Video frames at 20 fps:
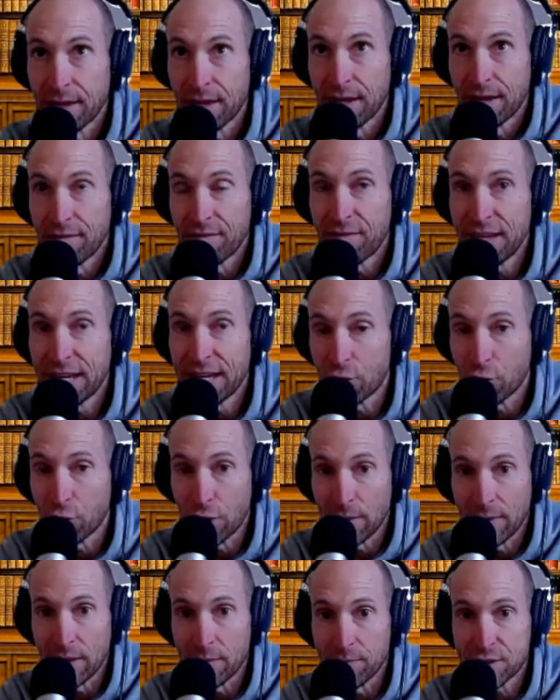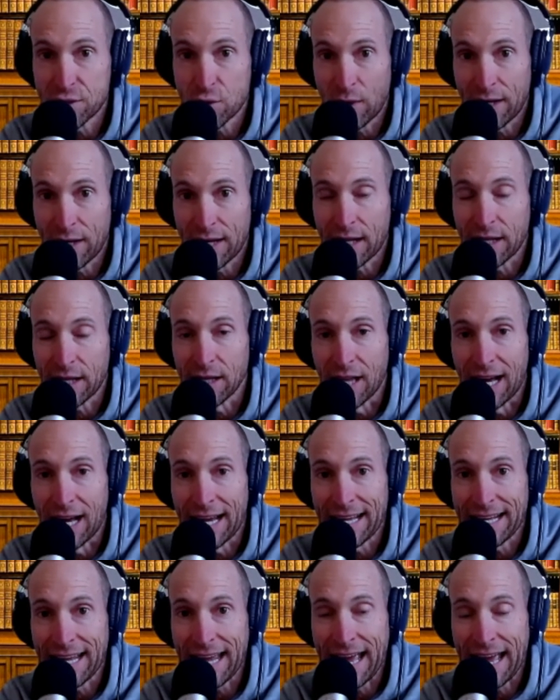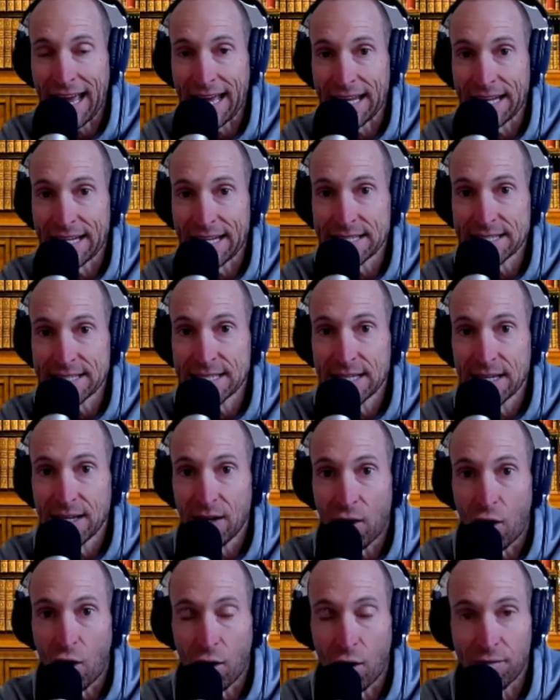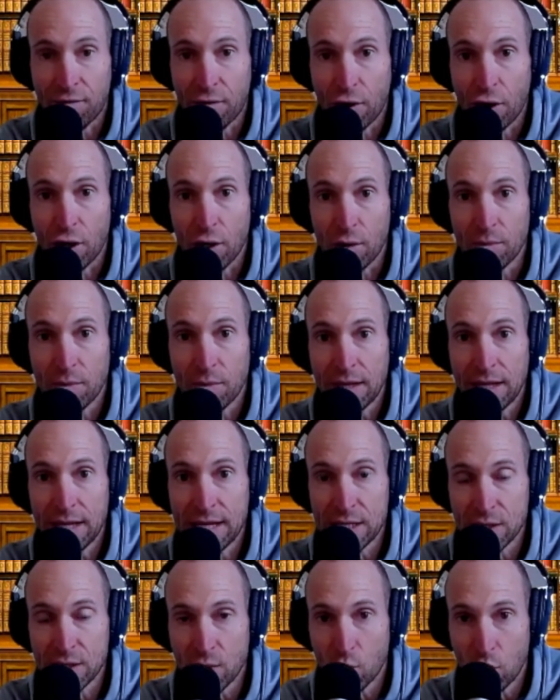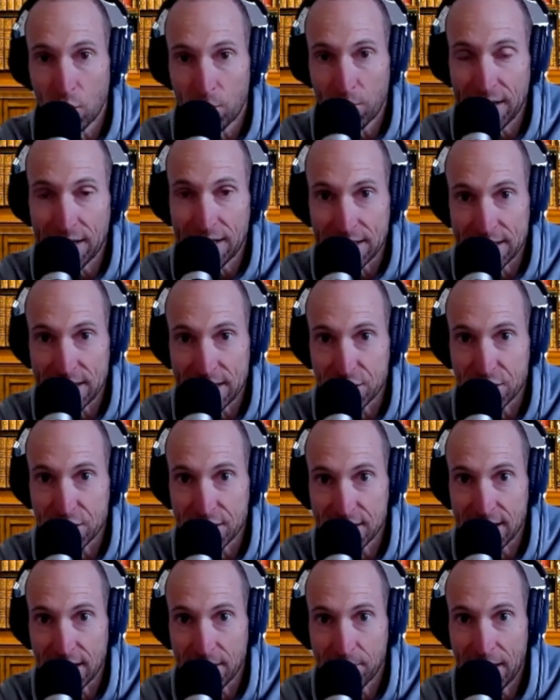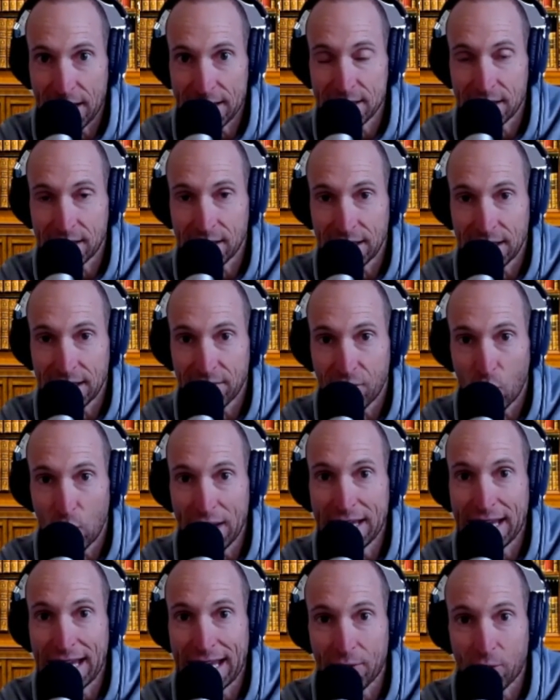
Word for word: fee agreement between a client and our firm it would be contingency basically if we can